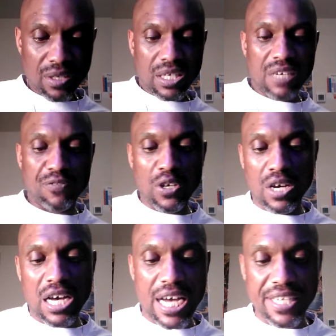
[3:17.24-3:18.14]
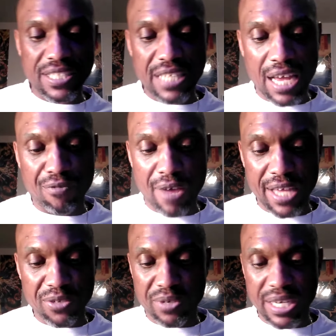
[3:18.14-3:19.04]
If your heart is not right,
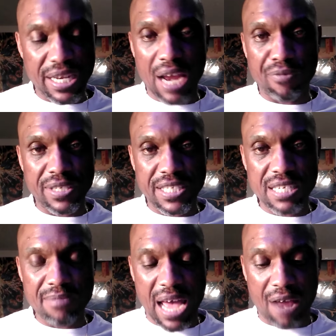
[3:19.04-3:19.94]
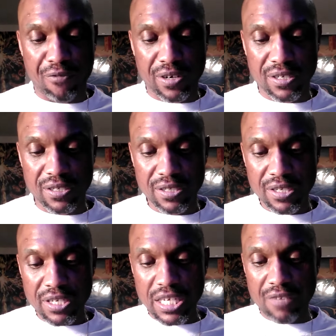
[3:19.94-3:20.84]
you cannot redeem Africa.
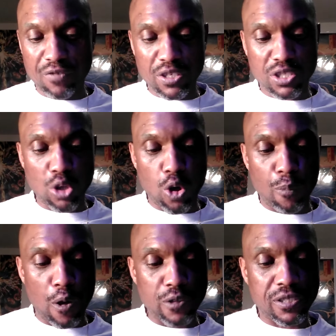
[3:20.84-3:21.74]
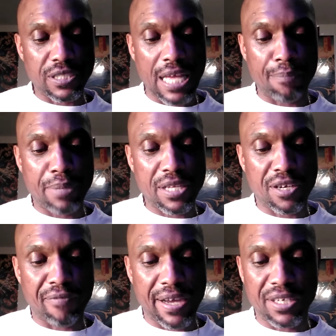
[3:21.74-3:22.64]
If your soul pulse does not beat
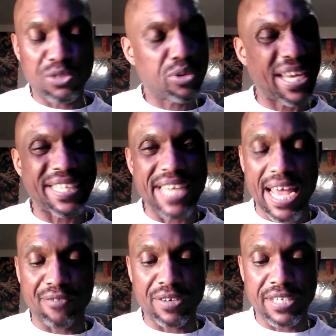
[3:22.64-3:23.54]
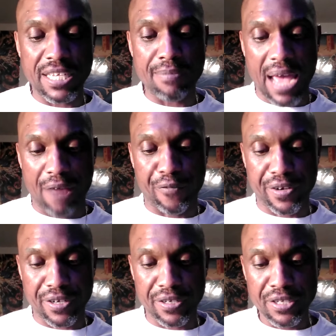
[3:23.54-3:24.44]
correctly, you cannot redeem
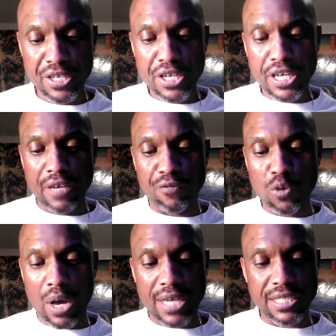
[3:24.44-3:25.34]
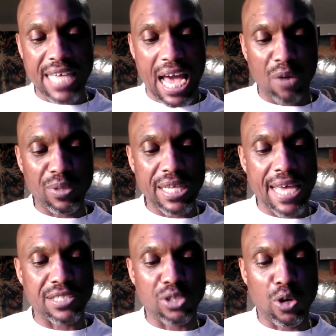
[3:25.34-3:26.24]
Africa. If you are as cowardly
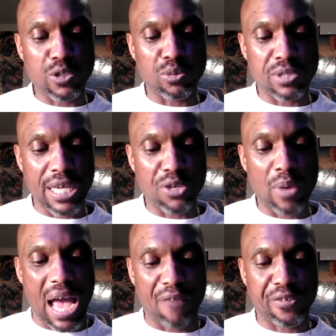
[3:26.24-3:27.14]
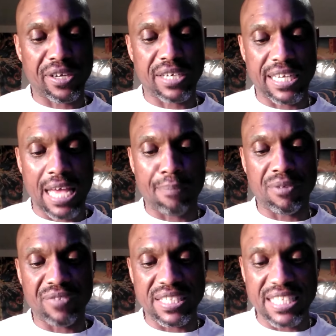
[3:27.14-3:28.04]
as those who tell you Africa cannot be
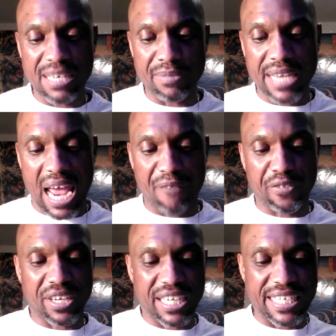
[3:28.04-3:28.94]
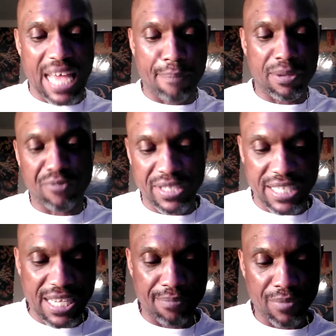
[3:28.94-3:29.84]
redeemed, then Africa cannot be
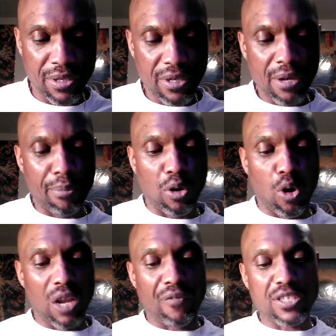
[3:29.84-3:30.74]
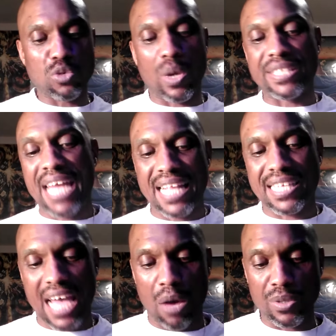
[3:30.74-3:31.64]
redeemed. But all of us who are not
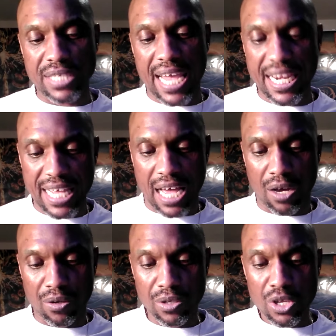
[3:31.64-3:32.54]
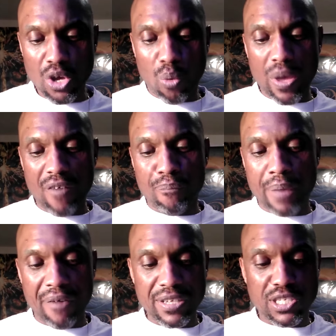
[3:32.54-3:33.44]
cowards anyhow, we have
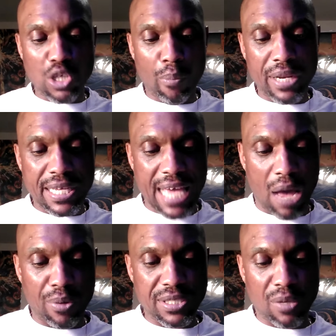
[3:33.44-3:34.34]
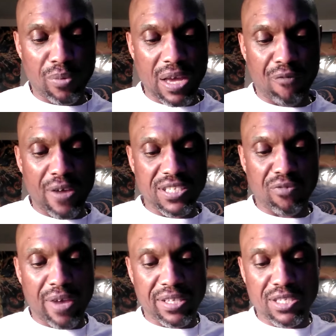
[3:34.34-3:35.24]
buried so many cowards and we have
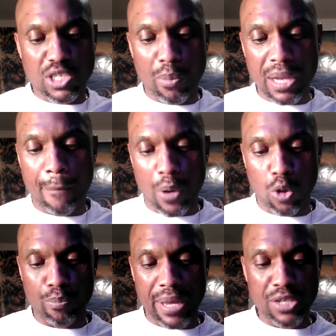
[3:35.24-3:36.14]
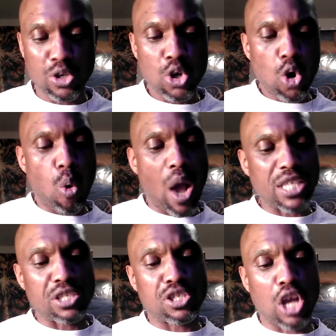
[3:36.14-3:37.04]
resurrected so many bold men who are
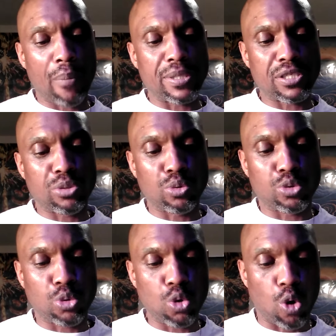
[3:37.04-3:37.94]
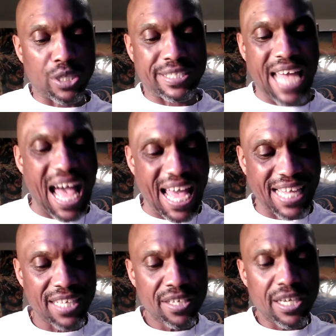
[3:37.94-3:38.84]
determined to do or
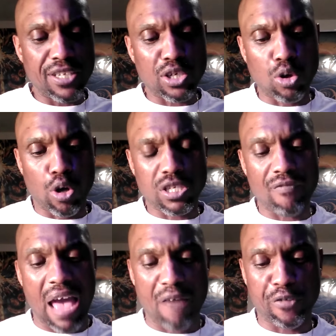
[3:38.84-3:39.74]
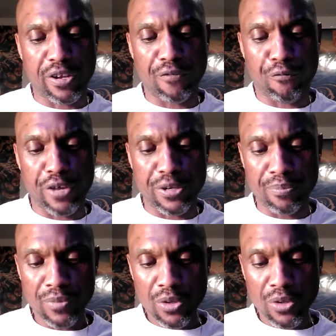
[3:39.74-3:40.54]
die in the cause of African freedom.